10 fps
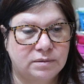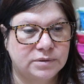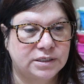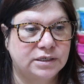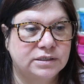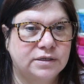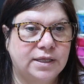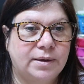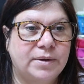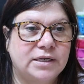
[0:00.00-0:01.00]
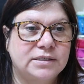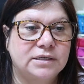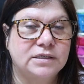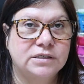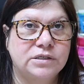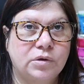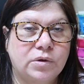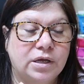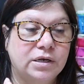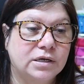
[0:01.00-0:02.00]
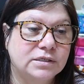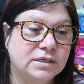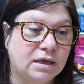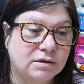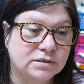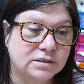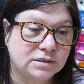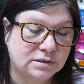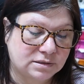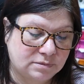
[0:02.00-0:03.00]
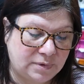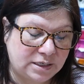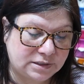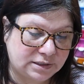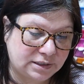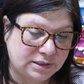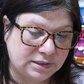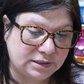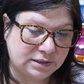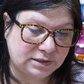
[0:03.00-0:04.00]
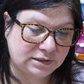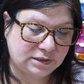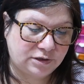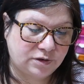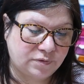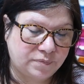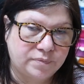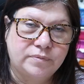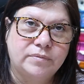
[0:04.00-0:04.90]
let them sit so that medicine can soak in, because that medicine is, you know,